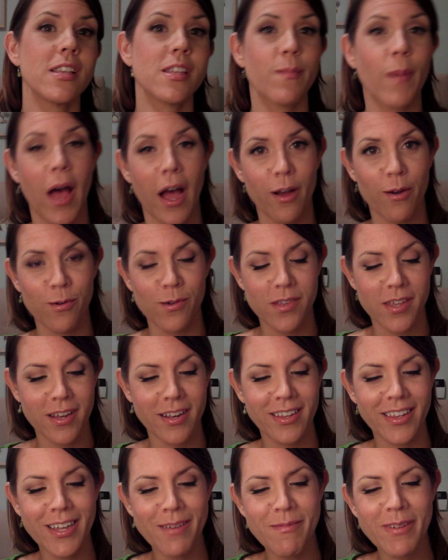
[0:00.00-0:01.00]
sparkles
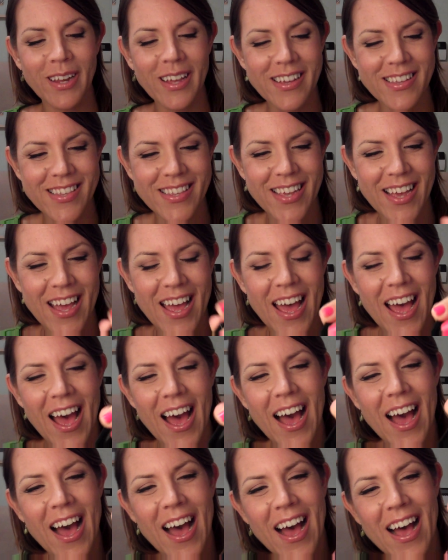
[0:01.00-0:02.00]
in lip gloss.
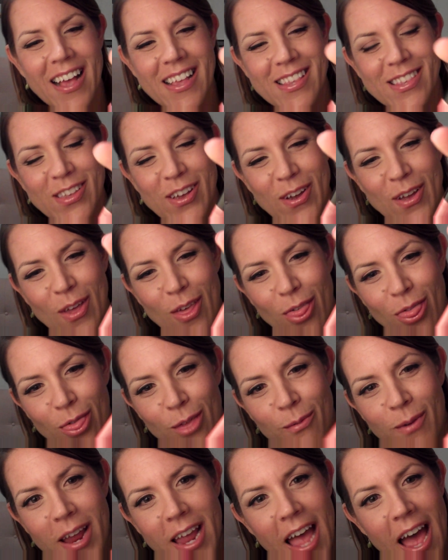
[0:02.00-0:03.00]
Uh, so
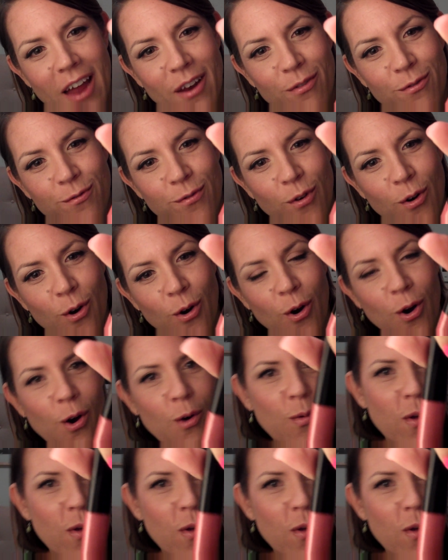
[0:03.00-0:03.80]
three out of four,